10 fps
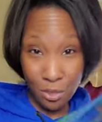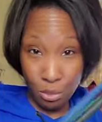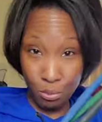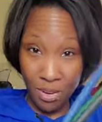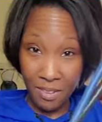You
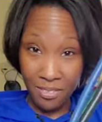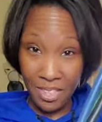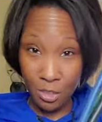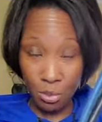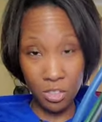get three
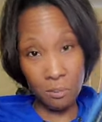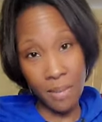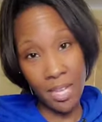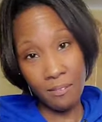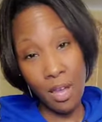of these, which is
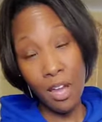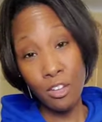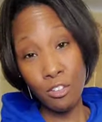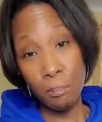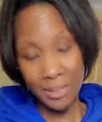made of one
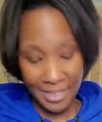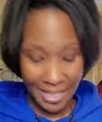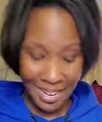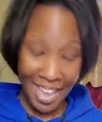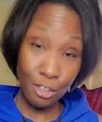hundred
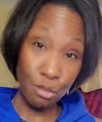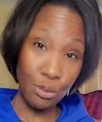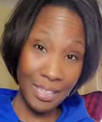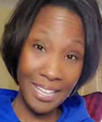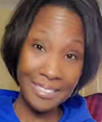percent
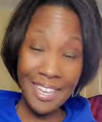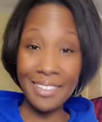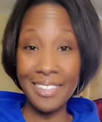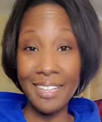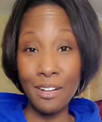natural
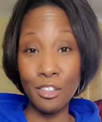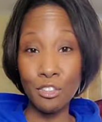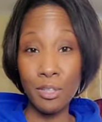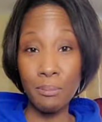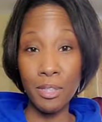latex, and they're
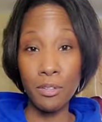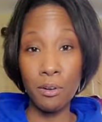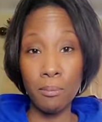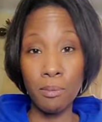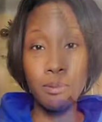extremely
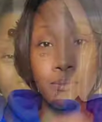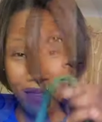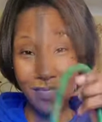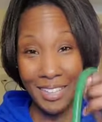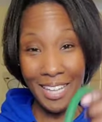durable. You
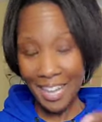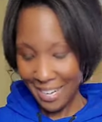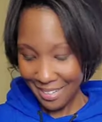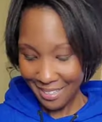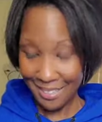have the
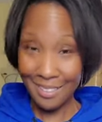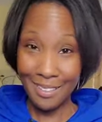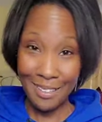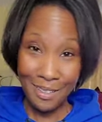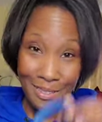light,
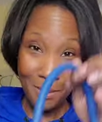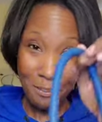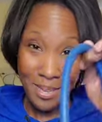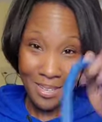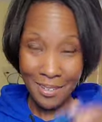
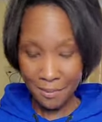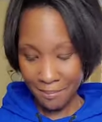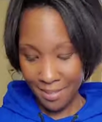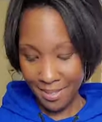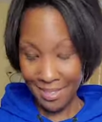the
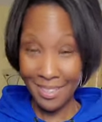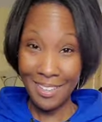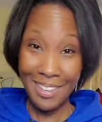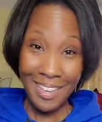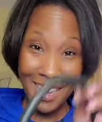medium,
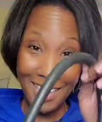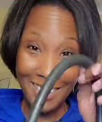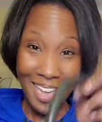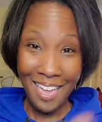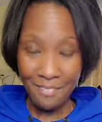
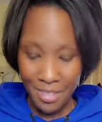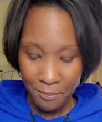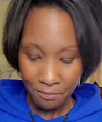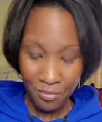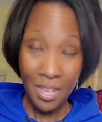and the
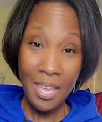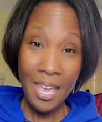heavy.